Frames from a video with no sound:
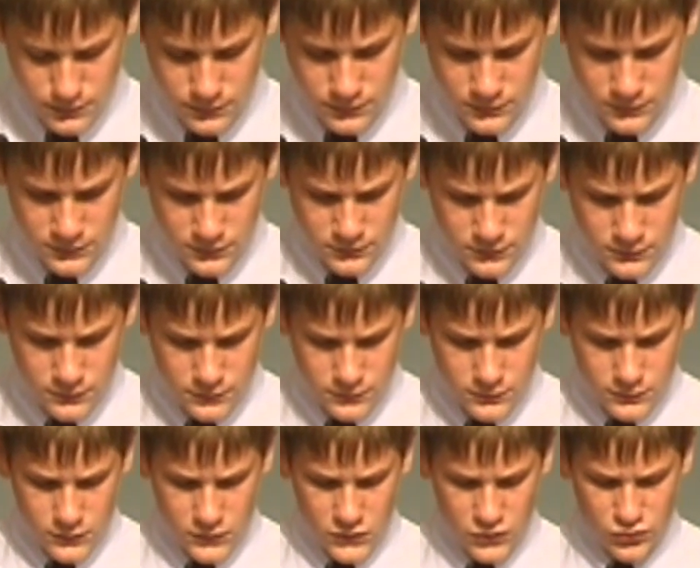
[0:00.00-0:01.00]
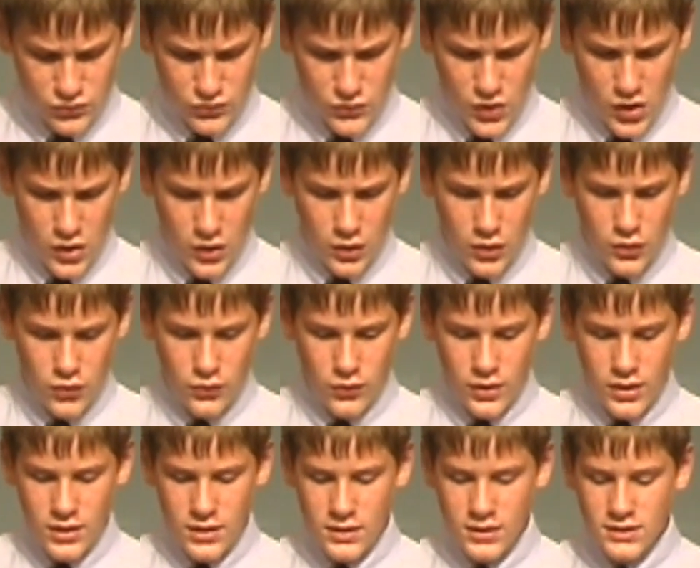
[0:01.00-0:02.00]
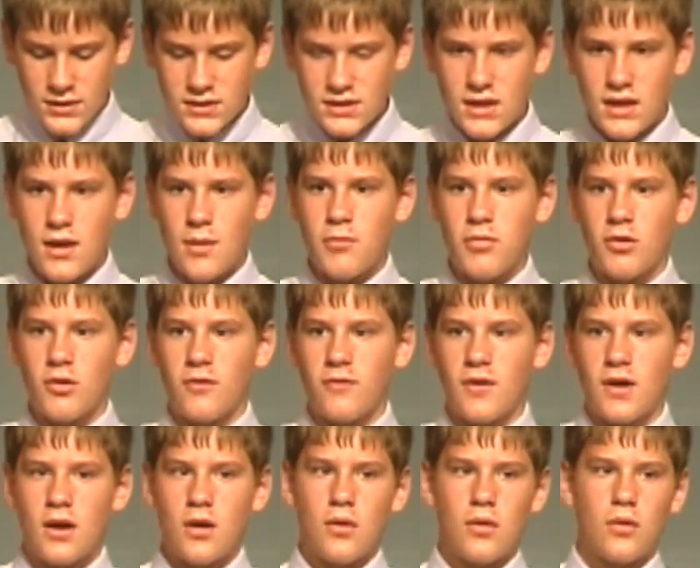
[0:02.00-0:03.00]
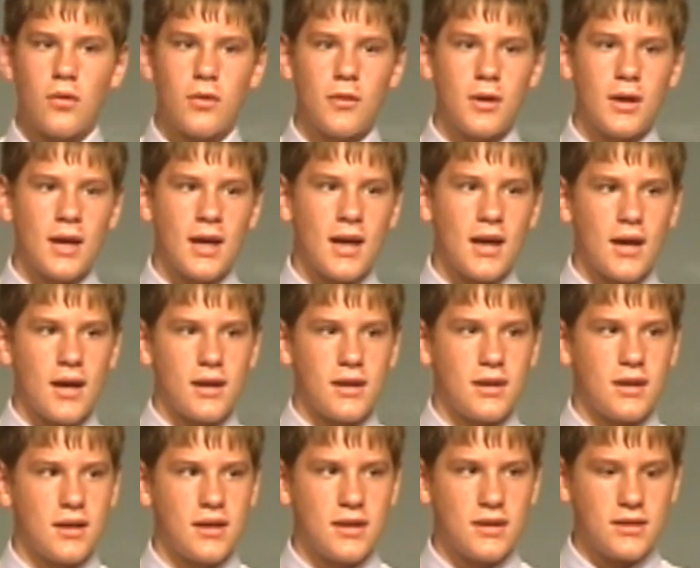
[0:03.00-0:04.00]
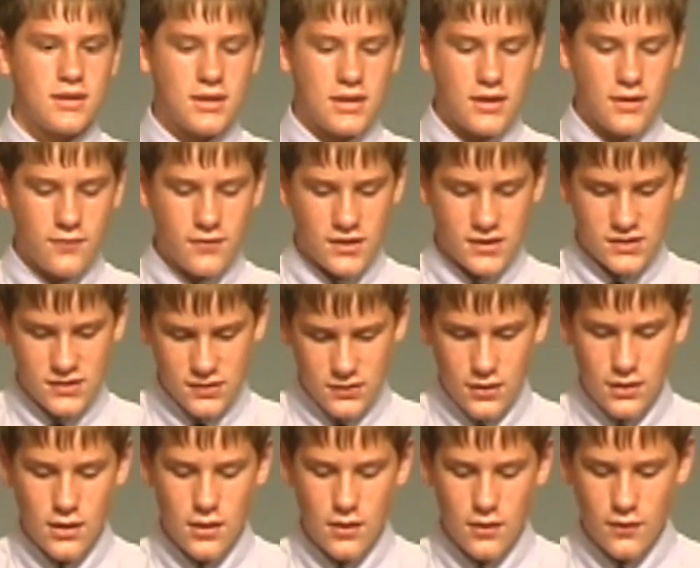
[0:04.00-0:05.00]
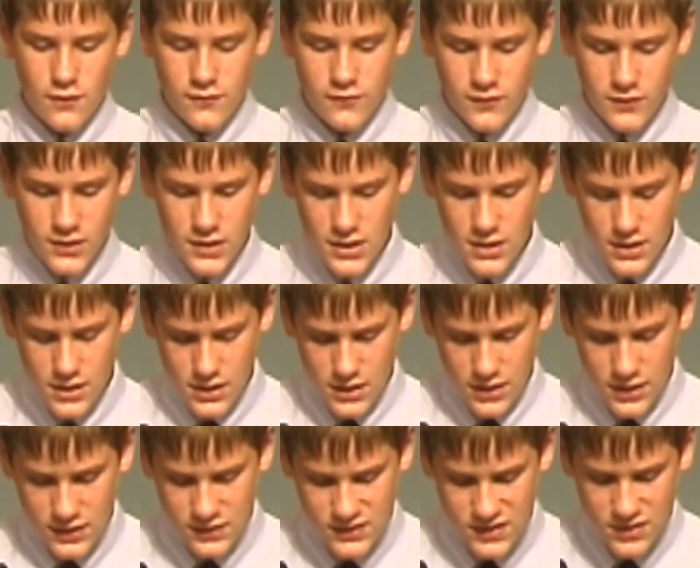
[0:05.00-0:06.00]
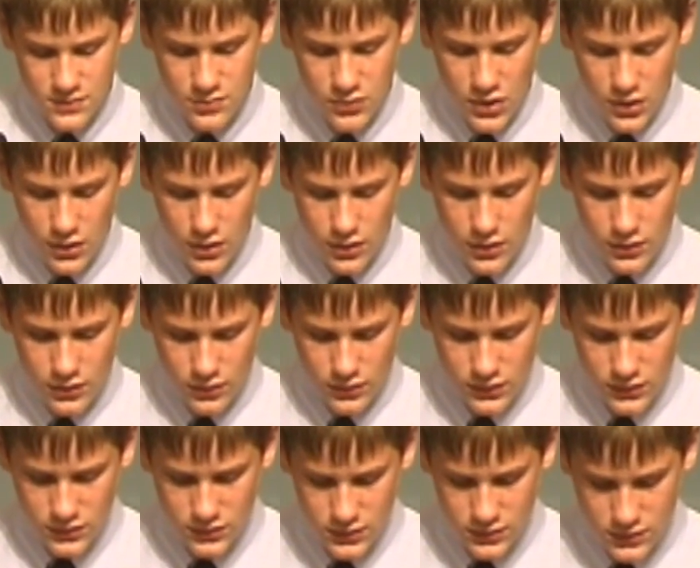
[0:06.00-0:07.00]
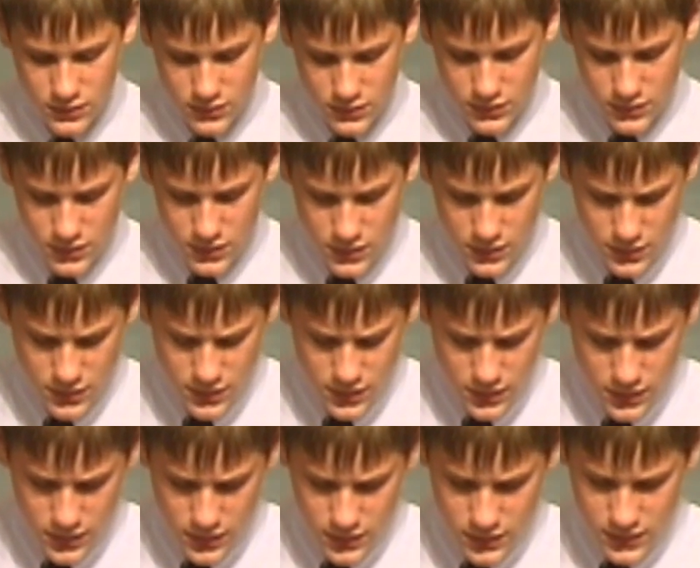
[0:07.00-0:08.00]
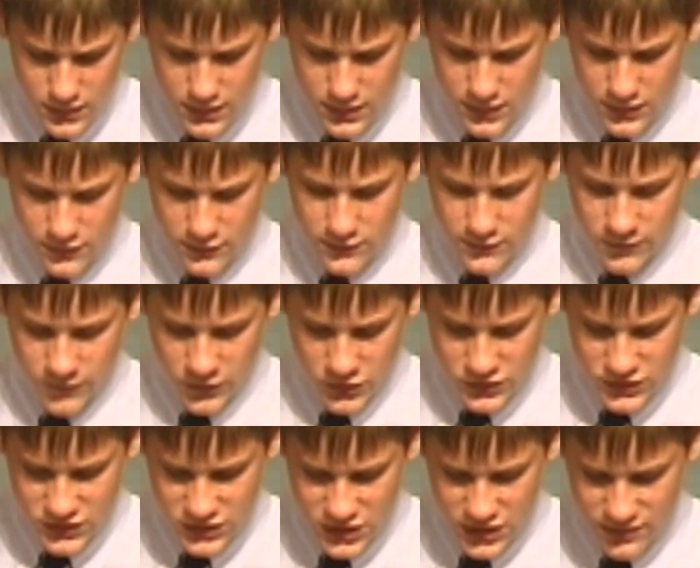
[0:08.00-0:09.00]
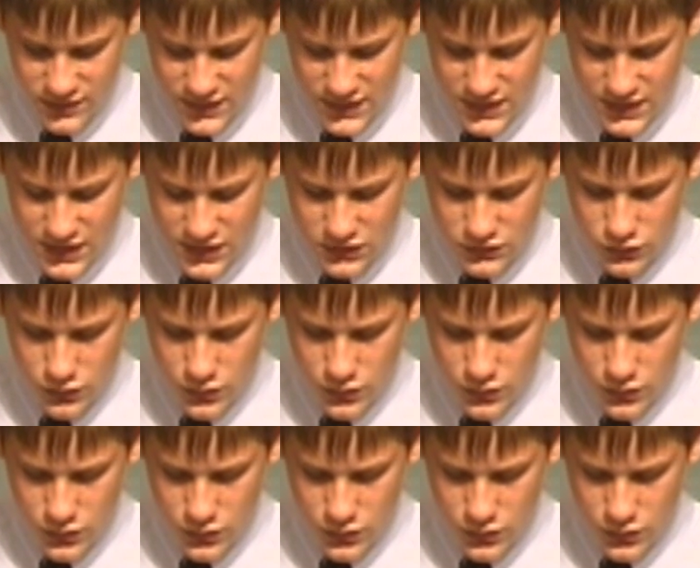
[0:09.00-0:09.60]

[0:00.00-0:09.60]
Amen. A great example of how God can give us love is in Paul. In 1 Timothy